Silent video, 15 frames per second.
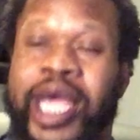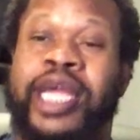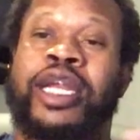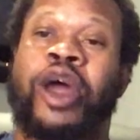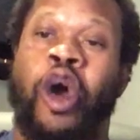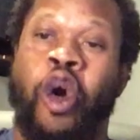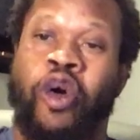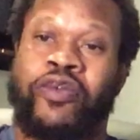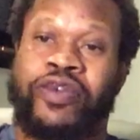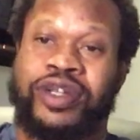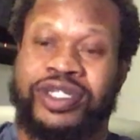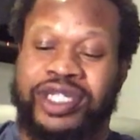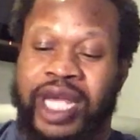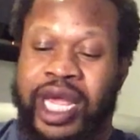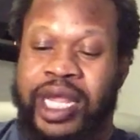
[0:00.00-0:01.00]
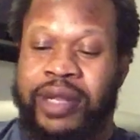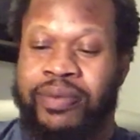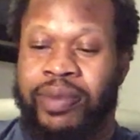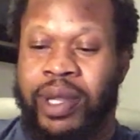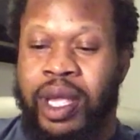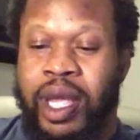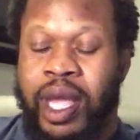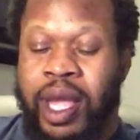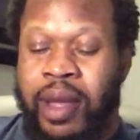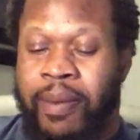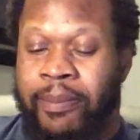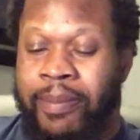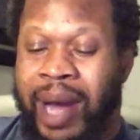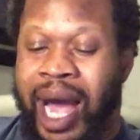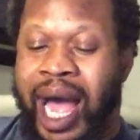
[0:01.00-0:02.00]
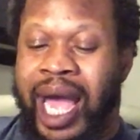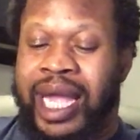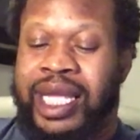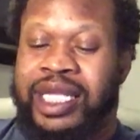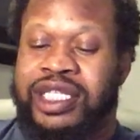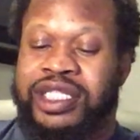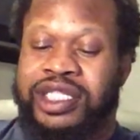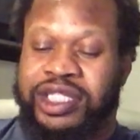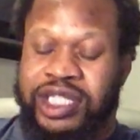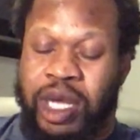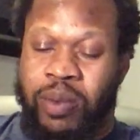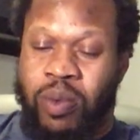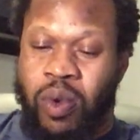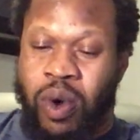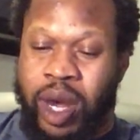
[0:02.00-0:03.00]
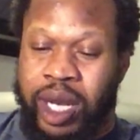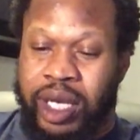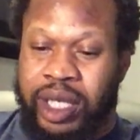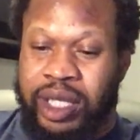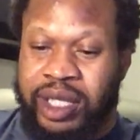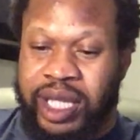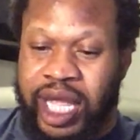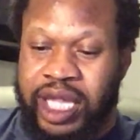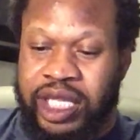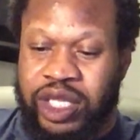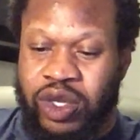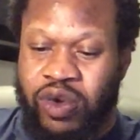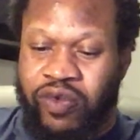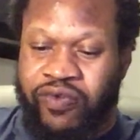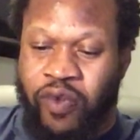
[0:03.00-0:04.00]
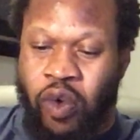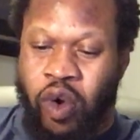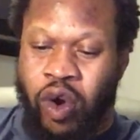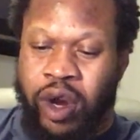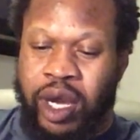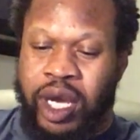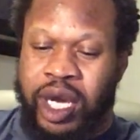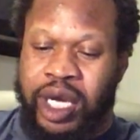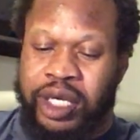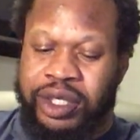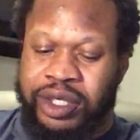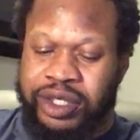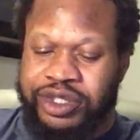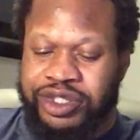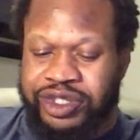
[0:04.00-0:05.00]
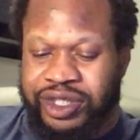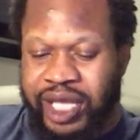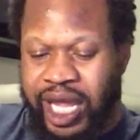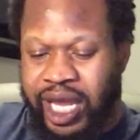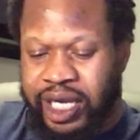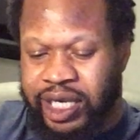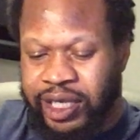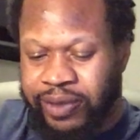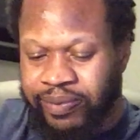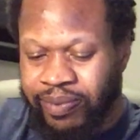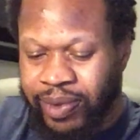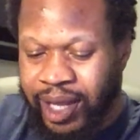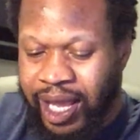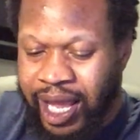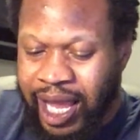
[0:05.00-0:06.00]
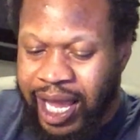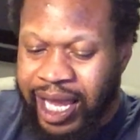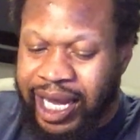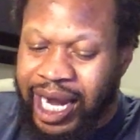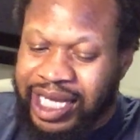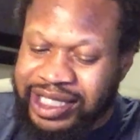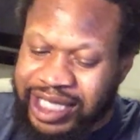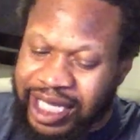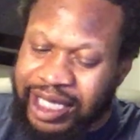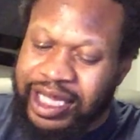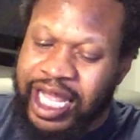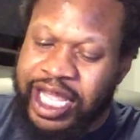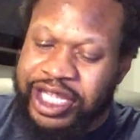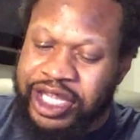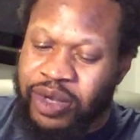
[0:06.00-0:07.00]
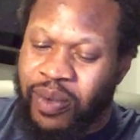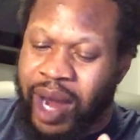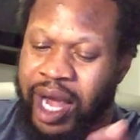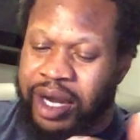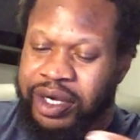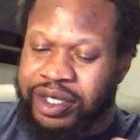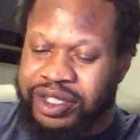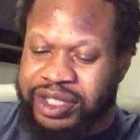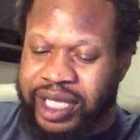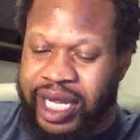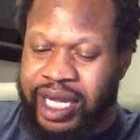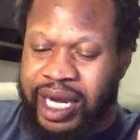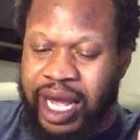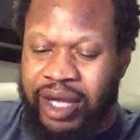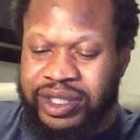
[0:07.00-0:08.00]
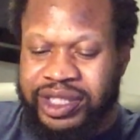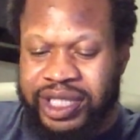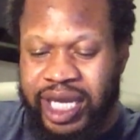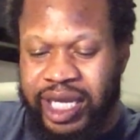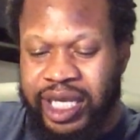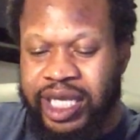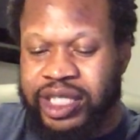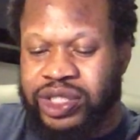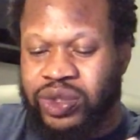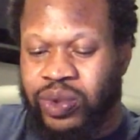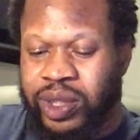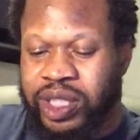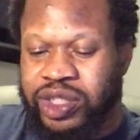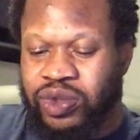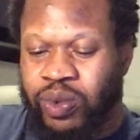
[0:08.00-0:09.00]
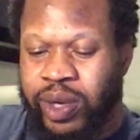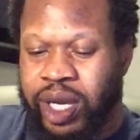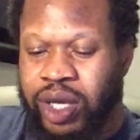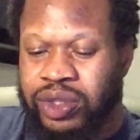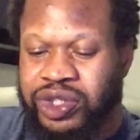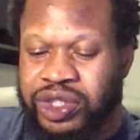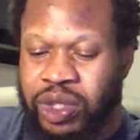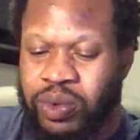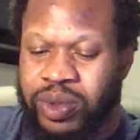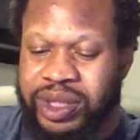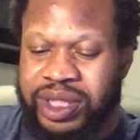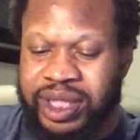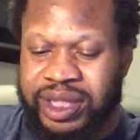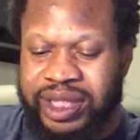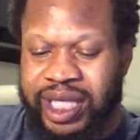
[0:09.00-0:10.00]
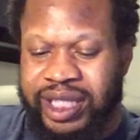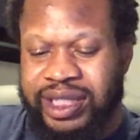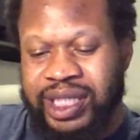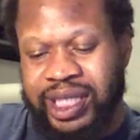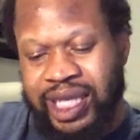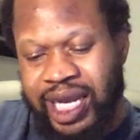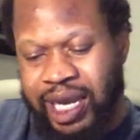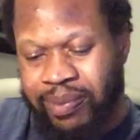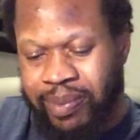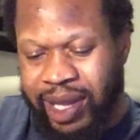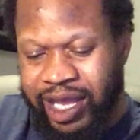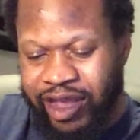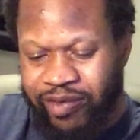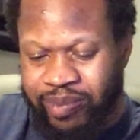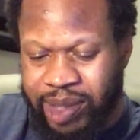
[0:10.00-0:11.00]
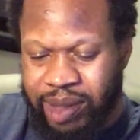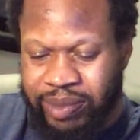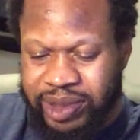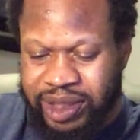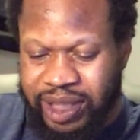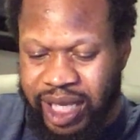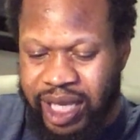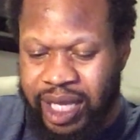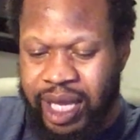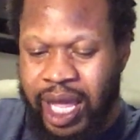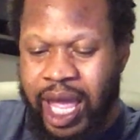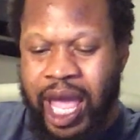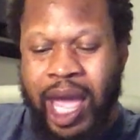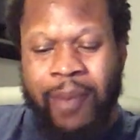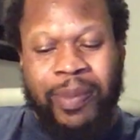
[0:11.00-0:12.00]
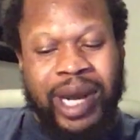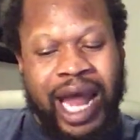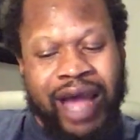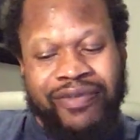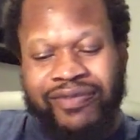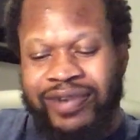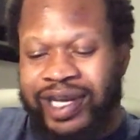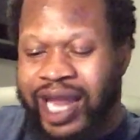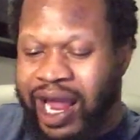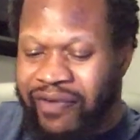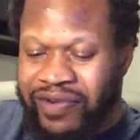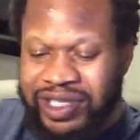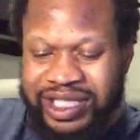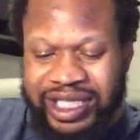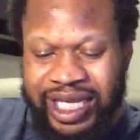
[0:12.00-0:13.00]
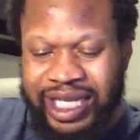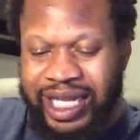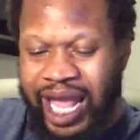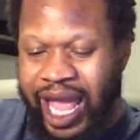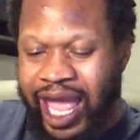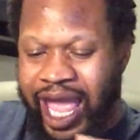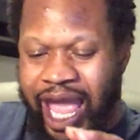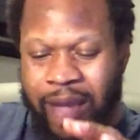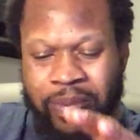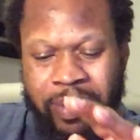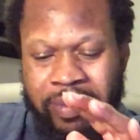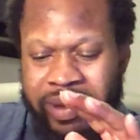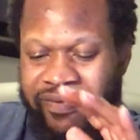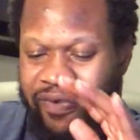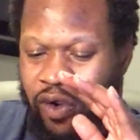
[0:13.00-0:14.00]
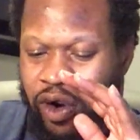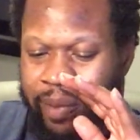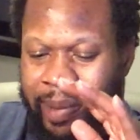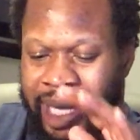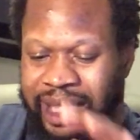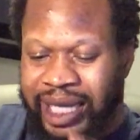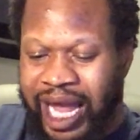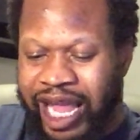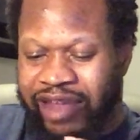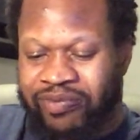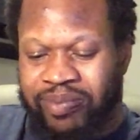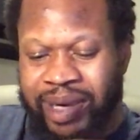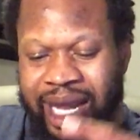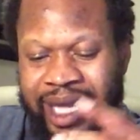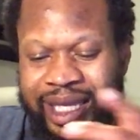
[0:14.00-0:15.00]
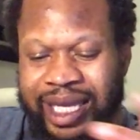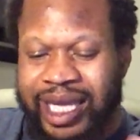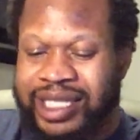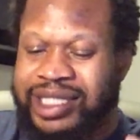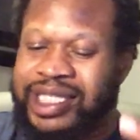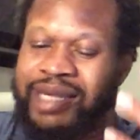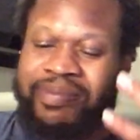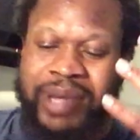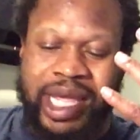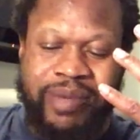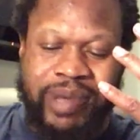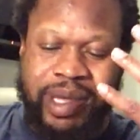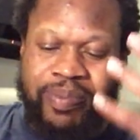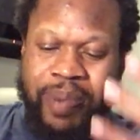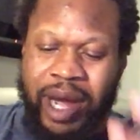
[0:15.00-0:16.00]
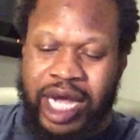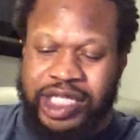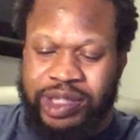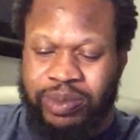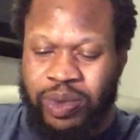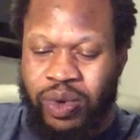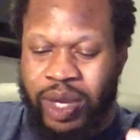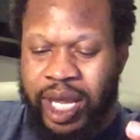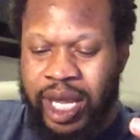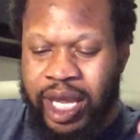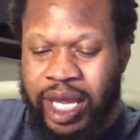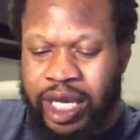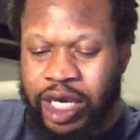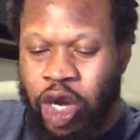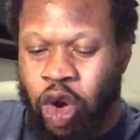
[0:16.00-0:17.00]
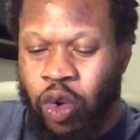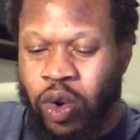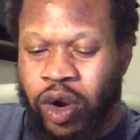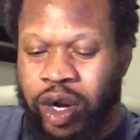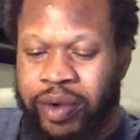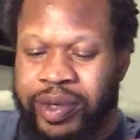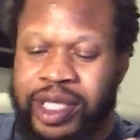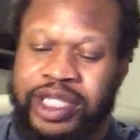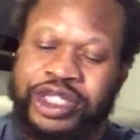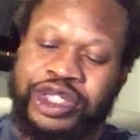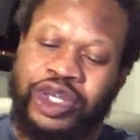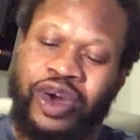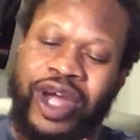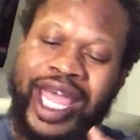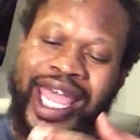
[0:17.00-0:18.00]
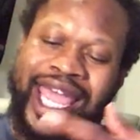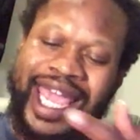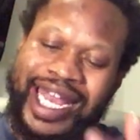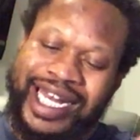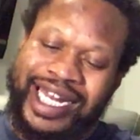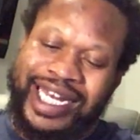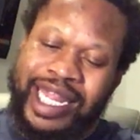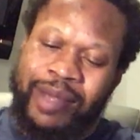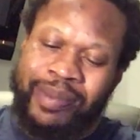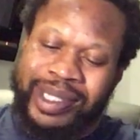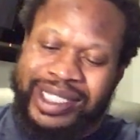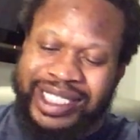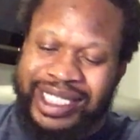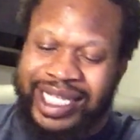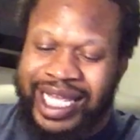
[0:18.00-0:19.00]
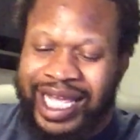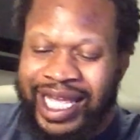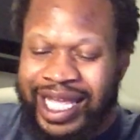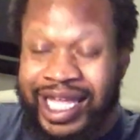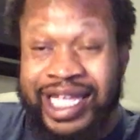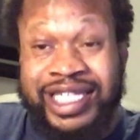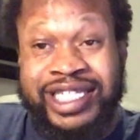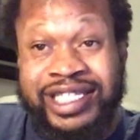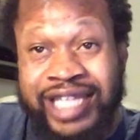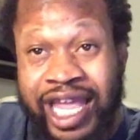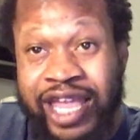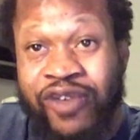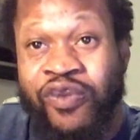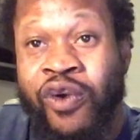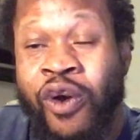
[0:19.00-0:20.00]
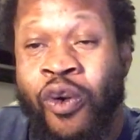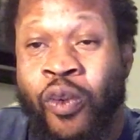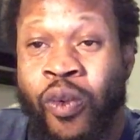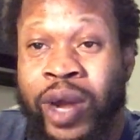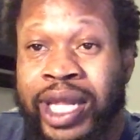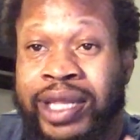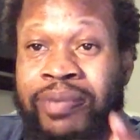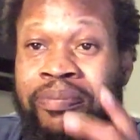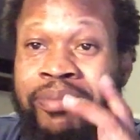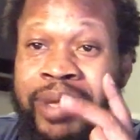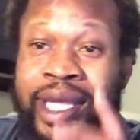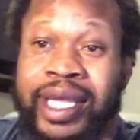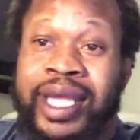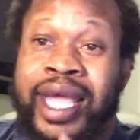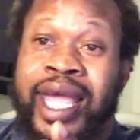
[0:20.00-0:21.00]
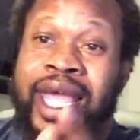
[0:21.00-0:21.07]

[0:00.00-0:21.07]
and oversight by someone. Thank you for understanding. And I said, thank you, I understand. I'll check into it as well. Someone suggested that it may have been a mistake, but I've never seen that happen before in my life, but I guess it may be possible. And no worries, your anonymity is safe with me.